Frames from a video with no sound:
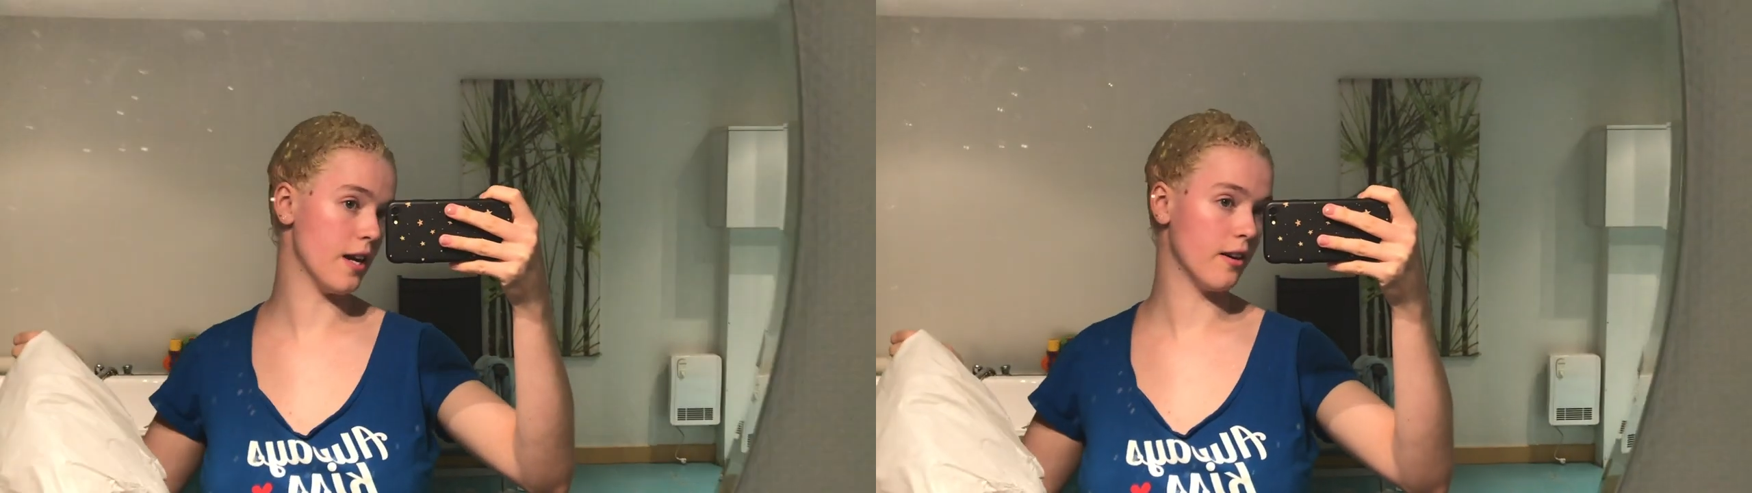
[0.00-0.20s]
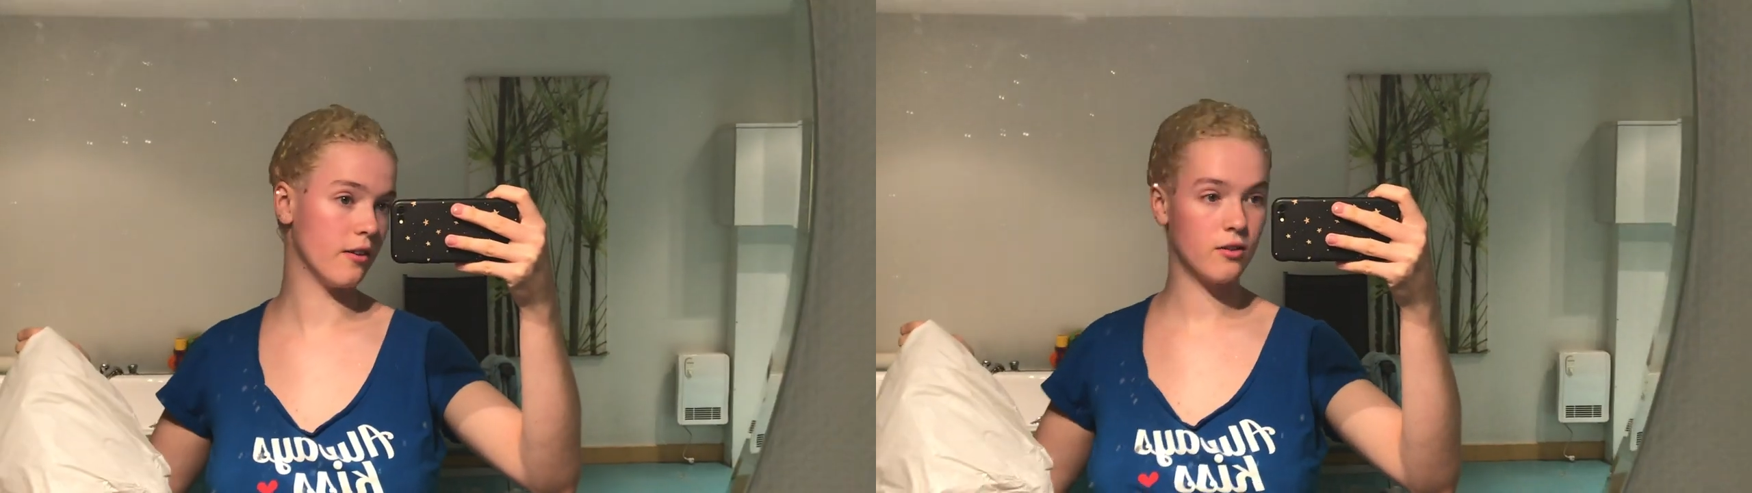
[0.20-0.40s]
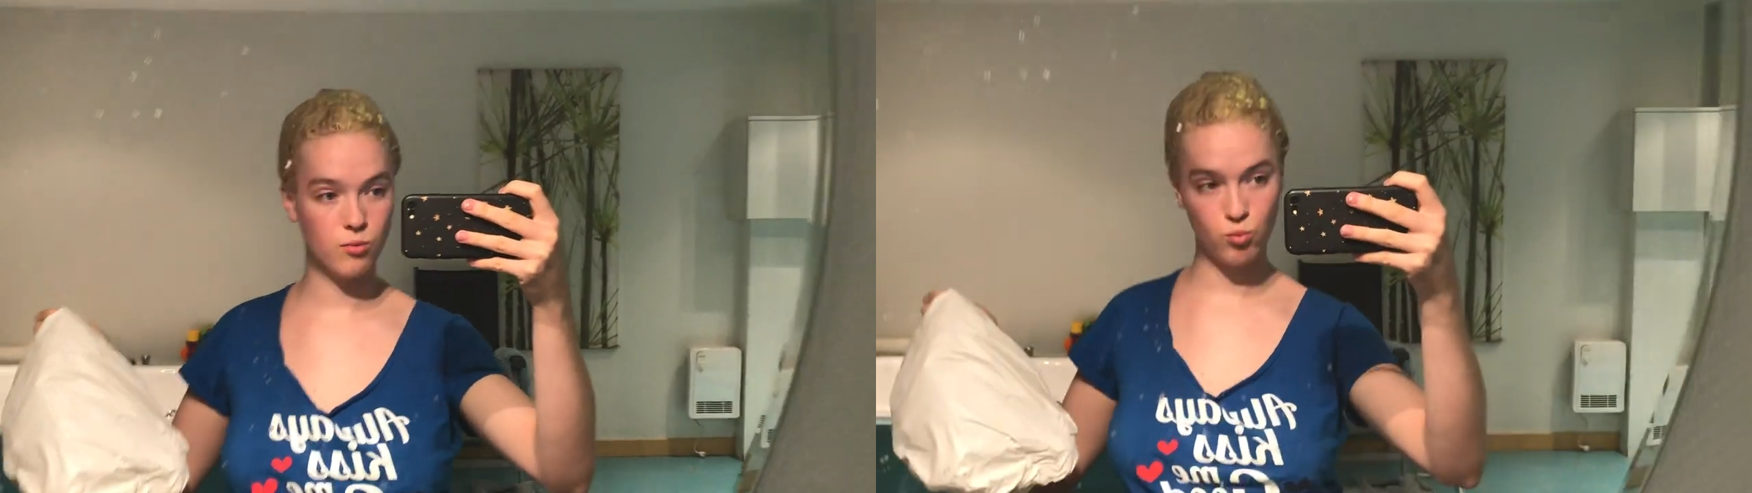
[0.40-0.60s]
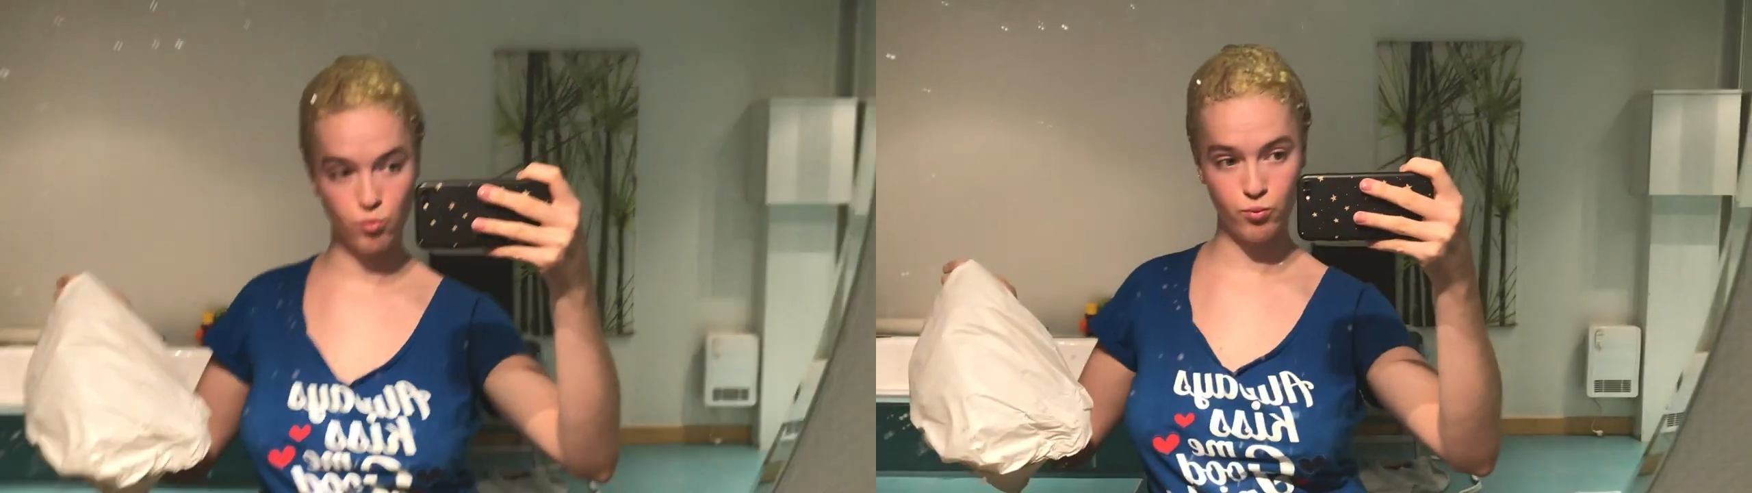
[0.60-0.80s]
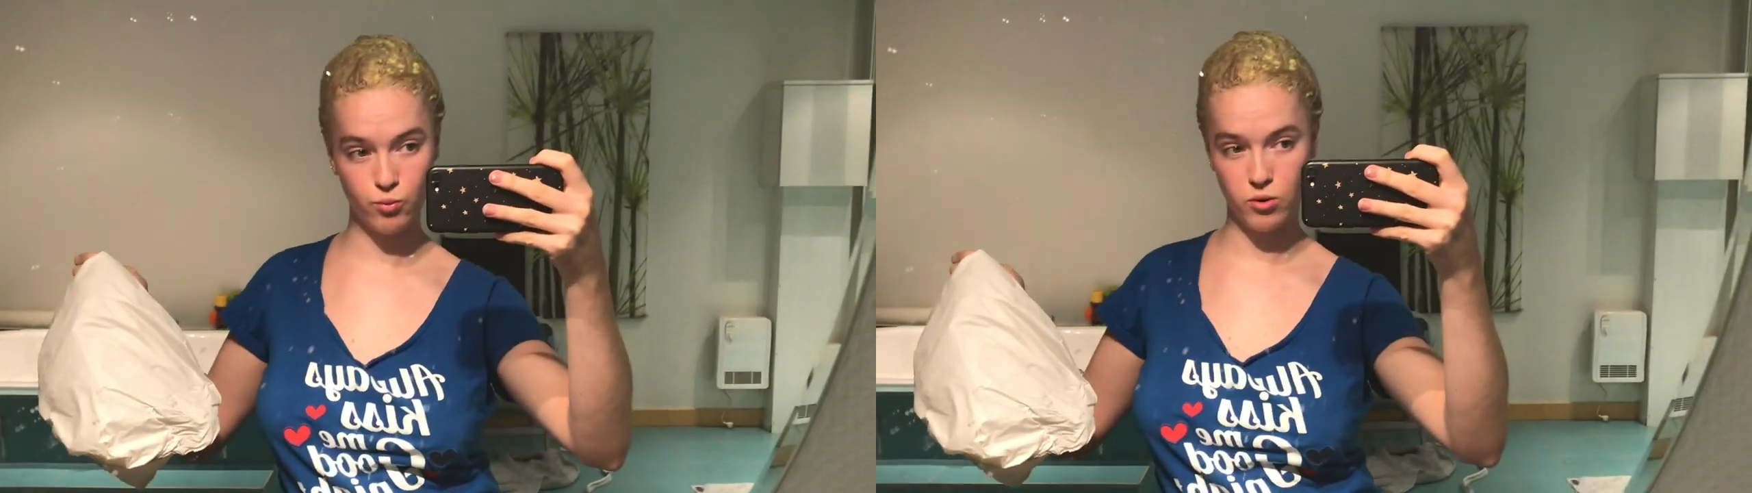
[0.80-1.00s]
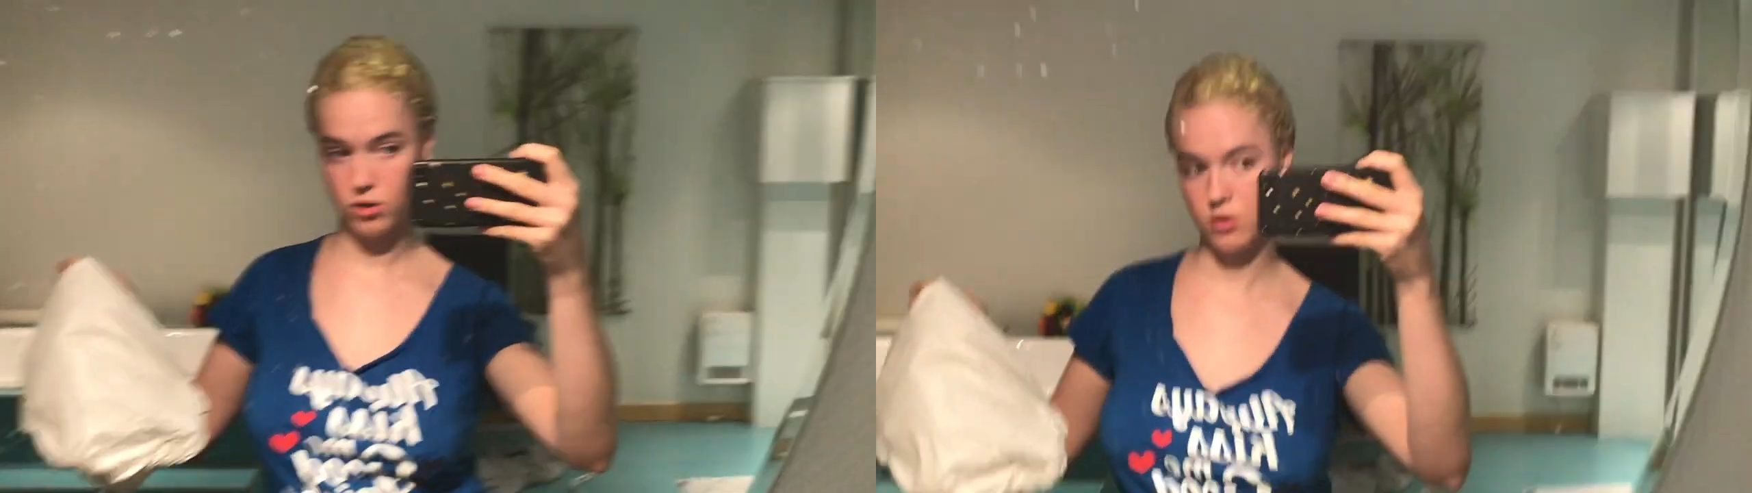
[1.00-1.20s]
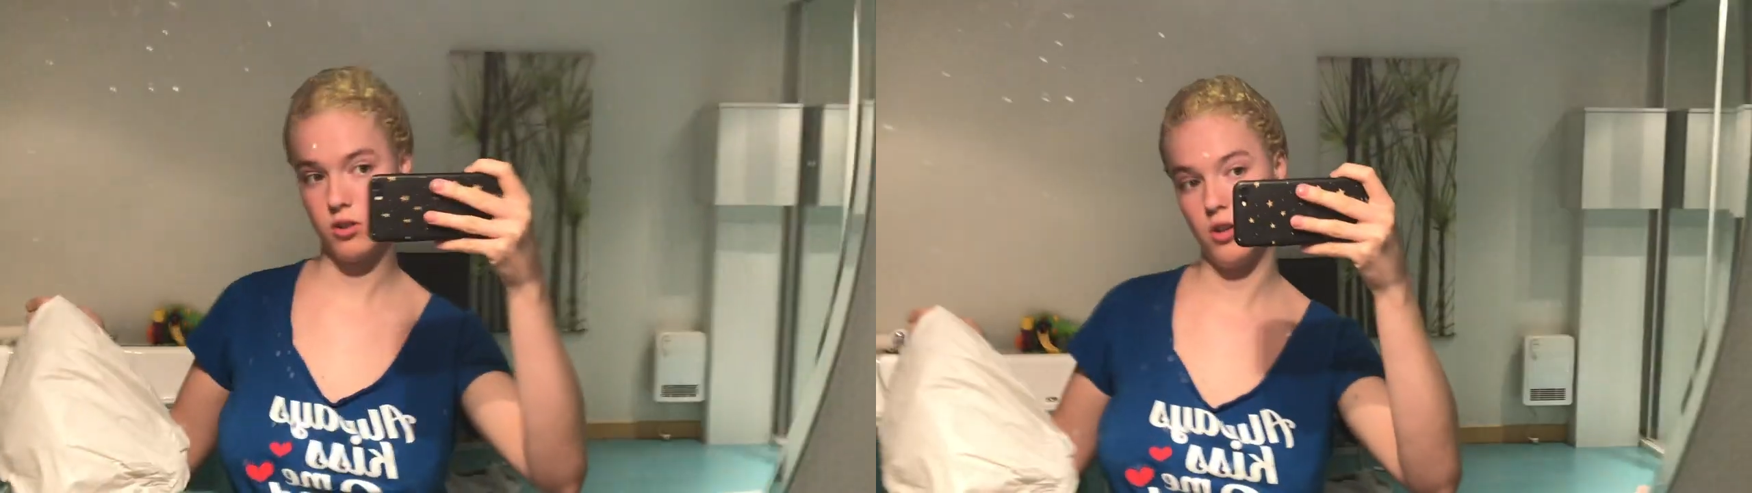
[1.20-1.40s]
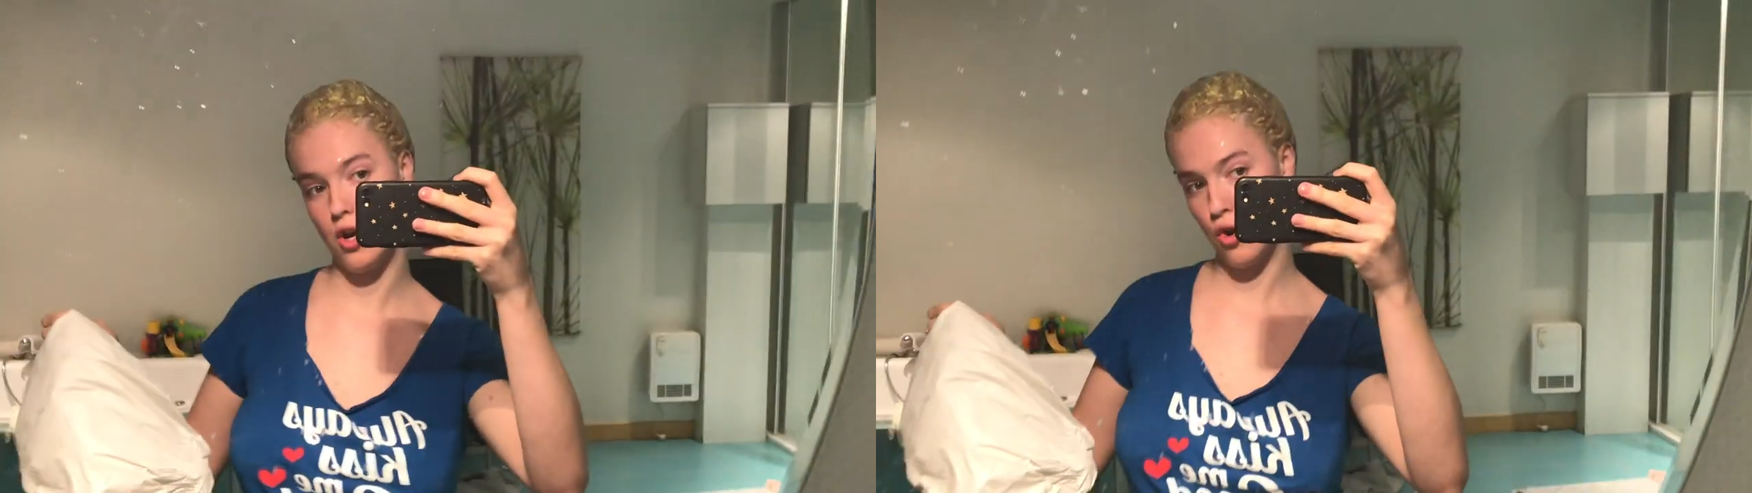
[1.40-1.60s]
hair.
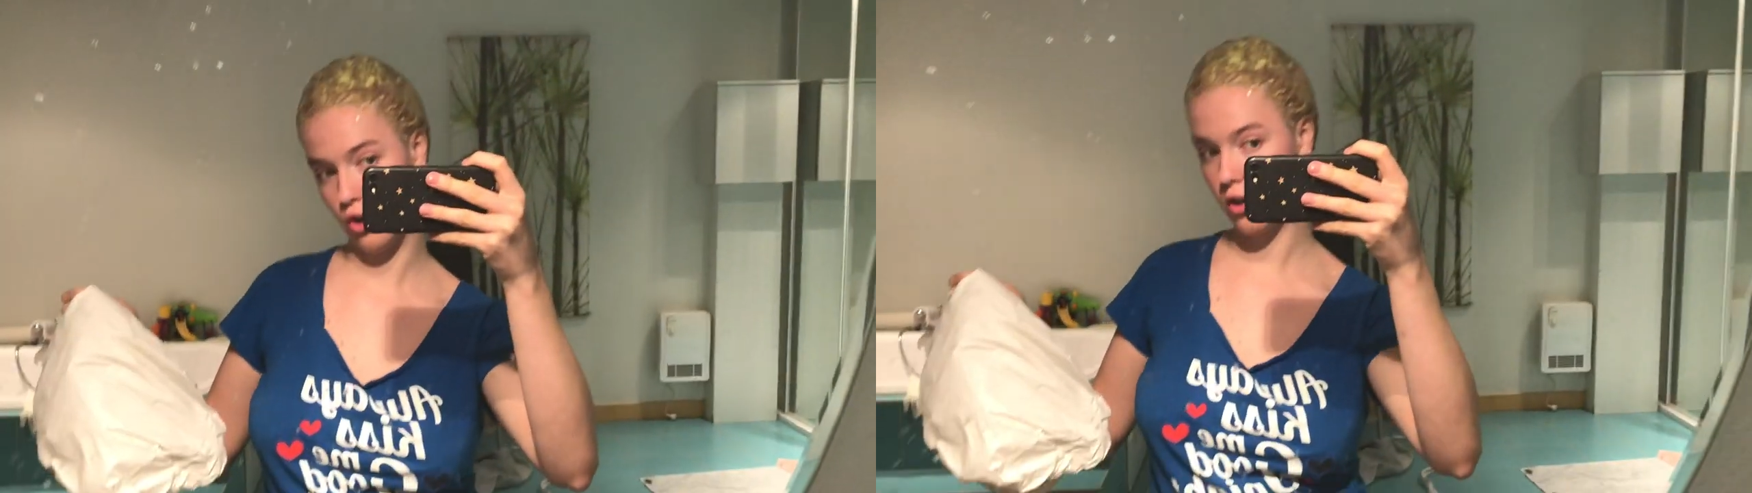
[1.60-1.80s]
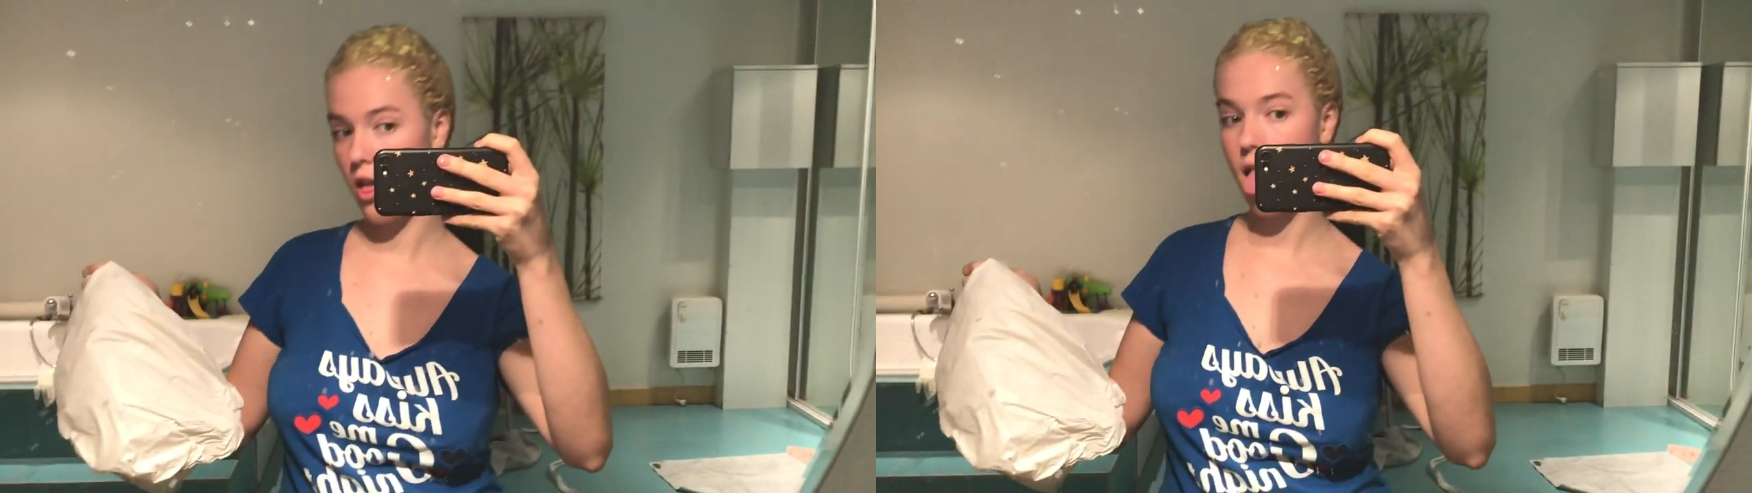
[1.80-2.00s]
A look.